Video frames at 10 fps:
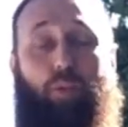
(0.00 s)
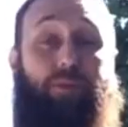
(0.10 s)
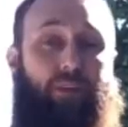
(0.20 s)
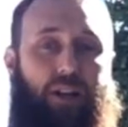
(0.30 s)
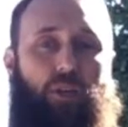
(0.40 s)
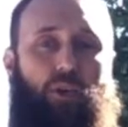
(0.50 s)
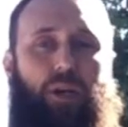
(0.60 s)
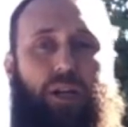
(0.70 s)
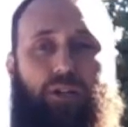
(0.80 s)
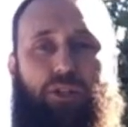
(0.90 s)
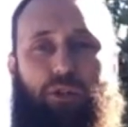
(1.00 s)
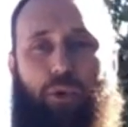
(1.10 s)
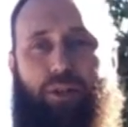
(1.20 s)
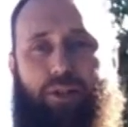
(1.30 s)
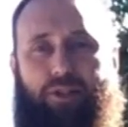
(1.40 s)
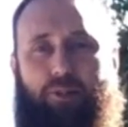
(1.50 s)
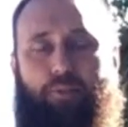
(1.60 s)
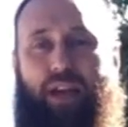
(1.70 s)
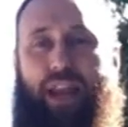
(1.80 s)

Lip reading: And we invite you to join us.